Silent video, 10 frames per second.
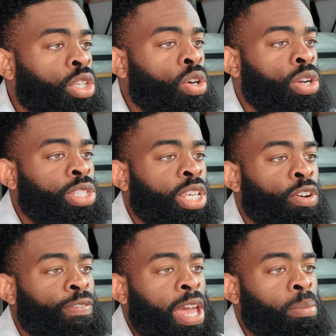you go to
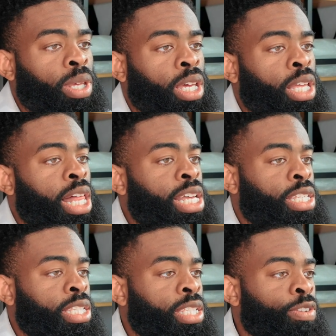single family,
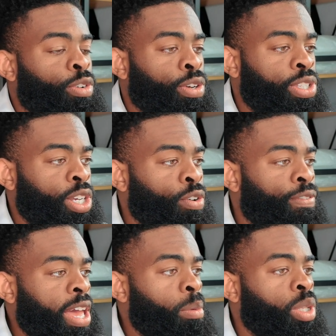classic single
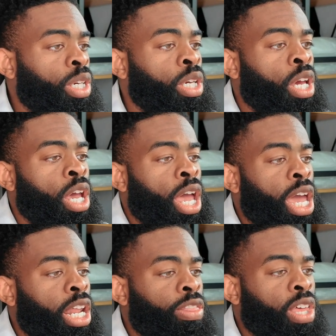family,
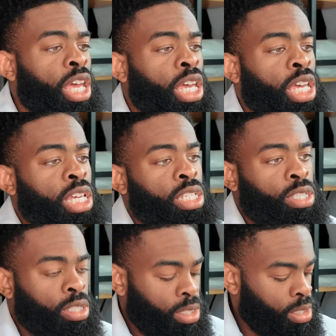and the thing
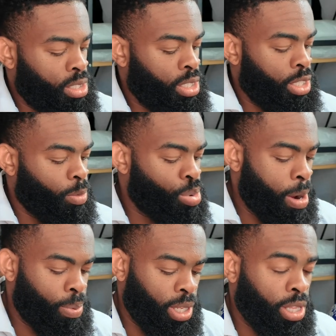is, the
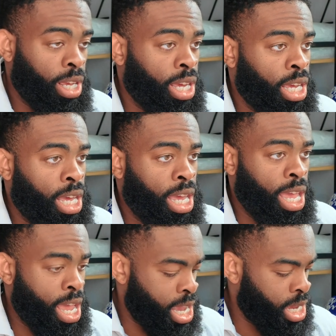property that I
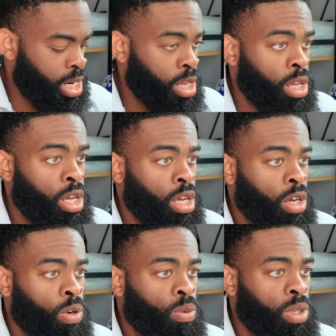had
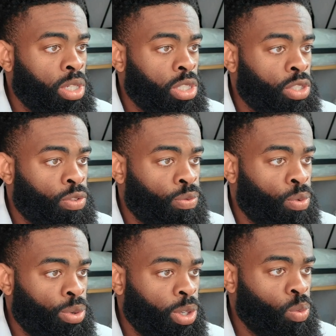was
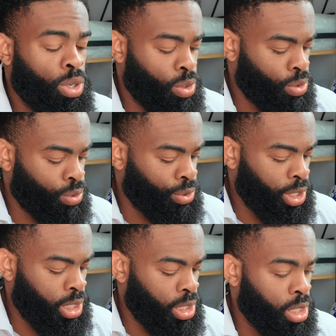
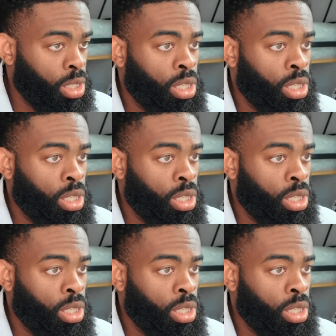4103